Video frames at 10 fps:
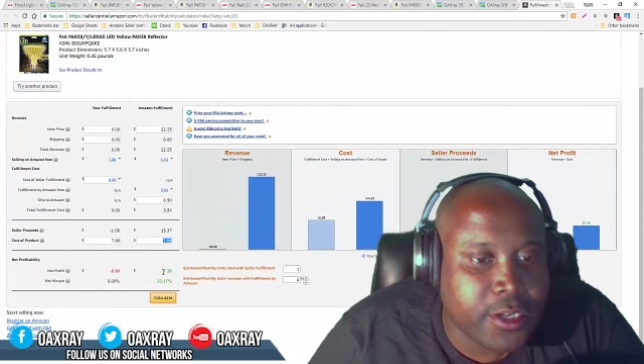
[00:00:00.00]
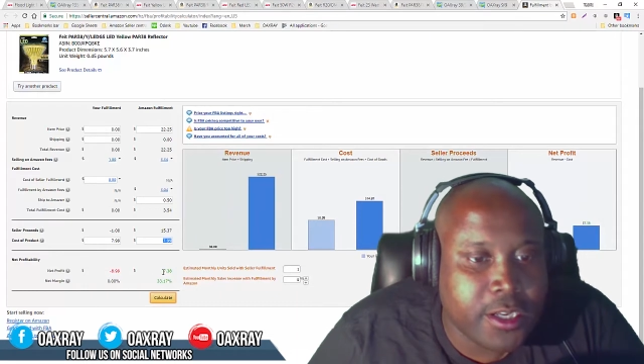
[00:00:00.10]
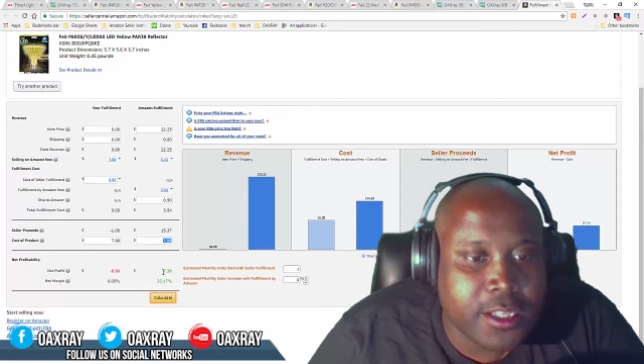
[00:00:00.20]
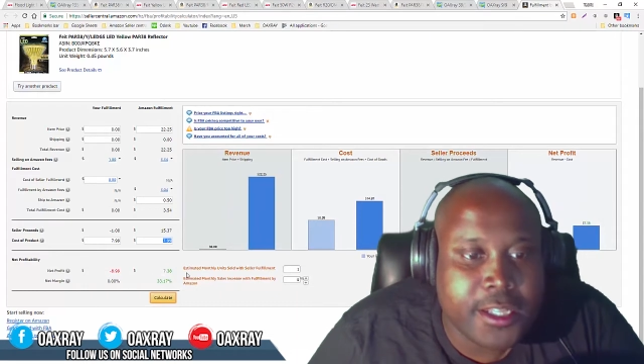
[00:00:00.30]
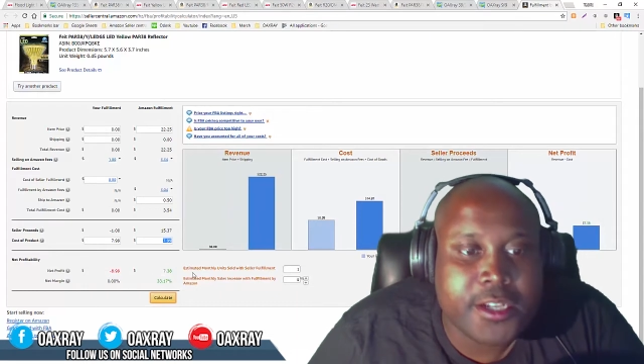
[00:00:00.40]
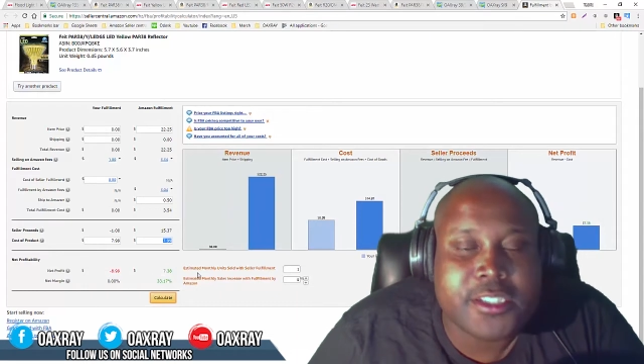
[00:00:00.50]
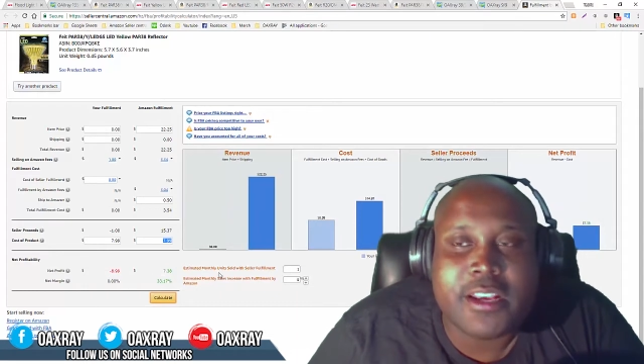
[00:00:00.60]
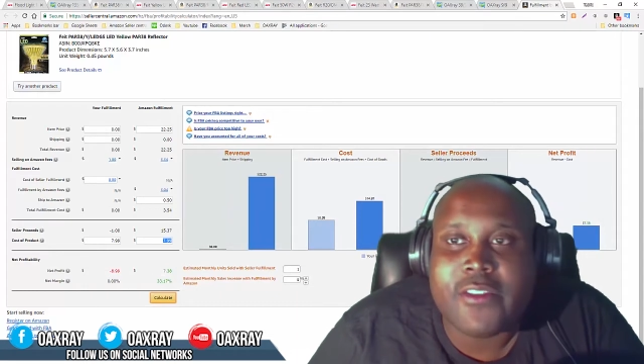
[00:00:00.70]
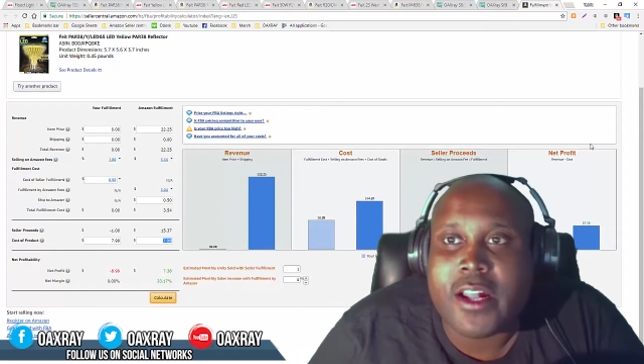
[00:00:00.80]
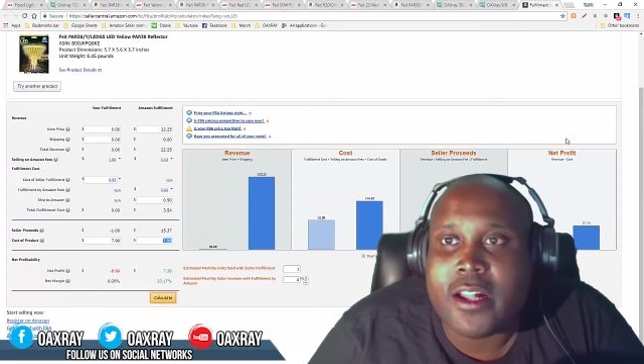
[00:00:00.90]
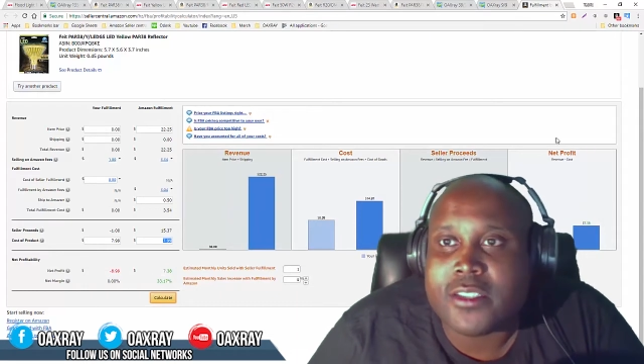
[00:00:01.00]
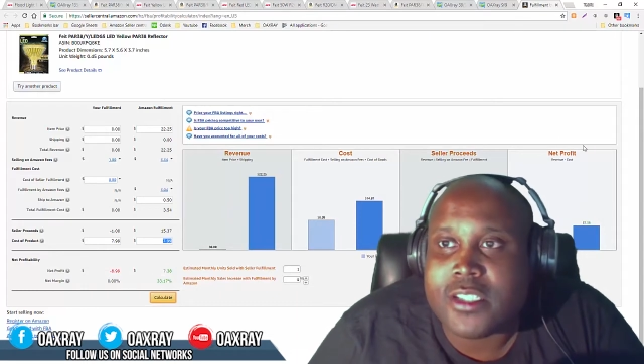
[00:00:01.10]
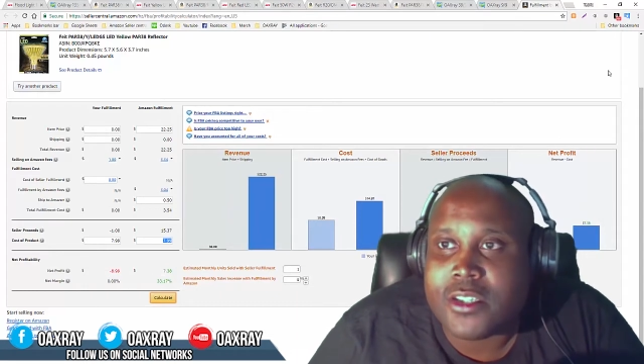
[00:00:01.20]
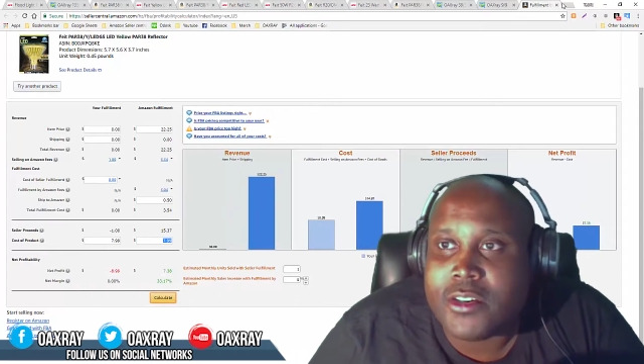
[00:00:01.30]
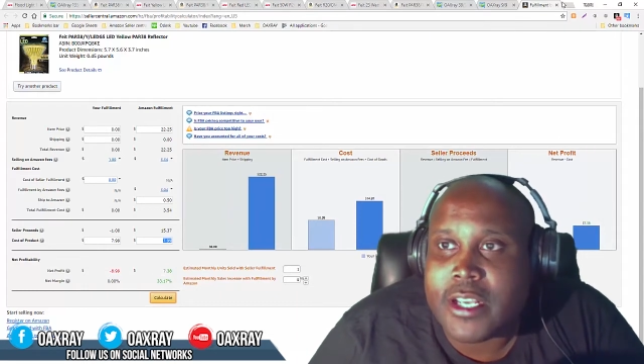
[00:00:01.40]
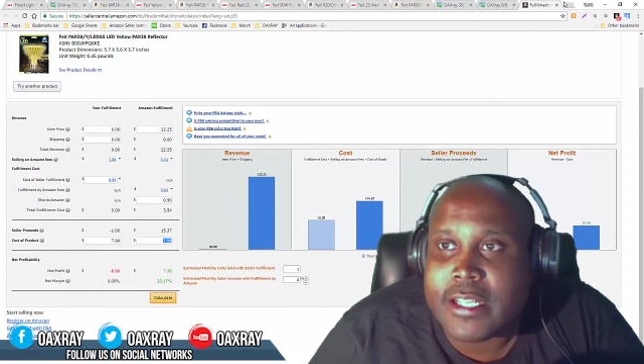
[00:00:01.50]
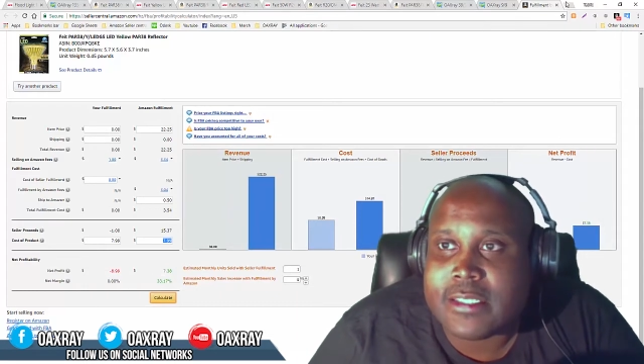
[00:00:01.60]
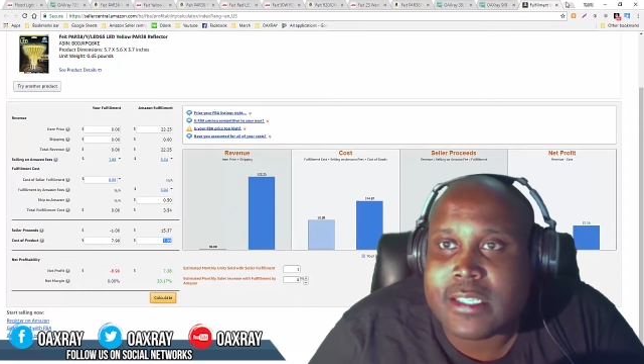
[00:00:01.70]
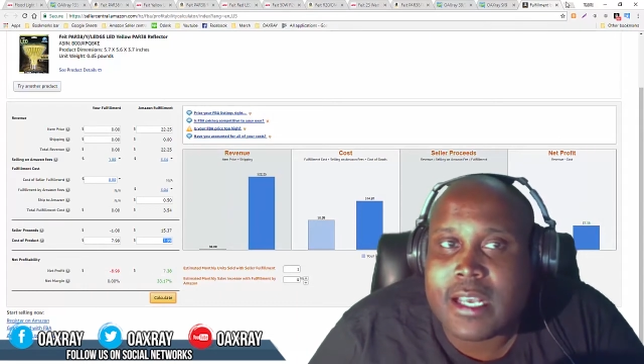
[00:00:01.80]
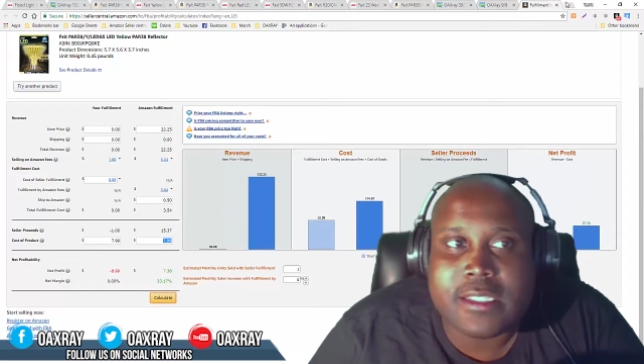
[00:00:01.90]
we're going to clear
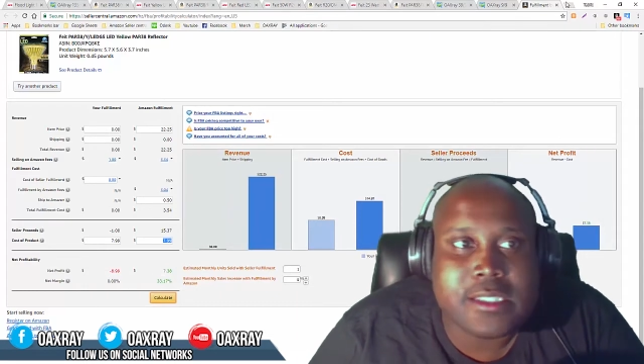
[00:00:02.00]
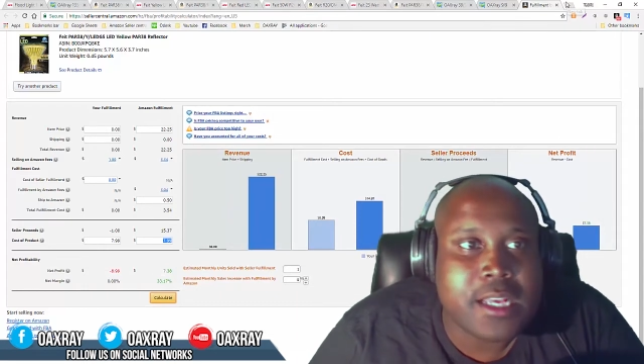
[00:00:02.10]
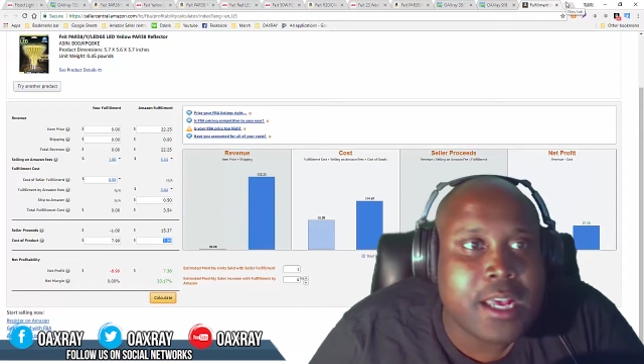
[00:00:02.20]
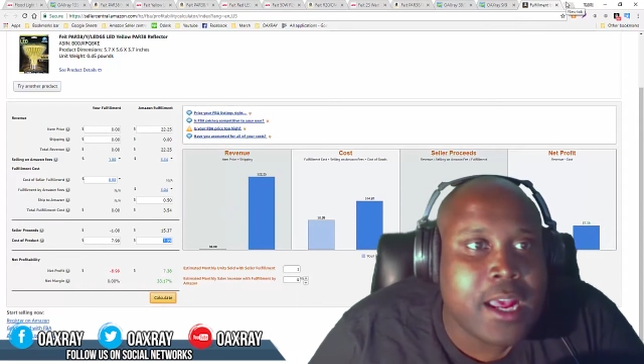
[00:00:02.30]
$7.38.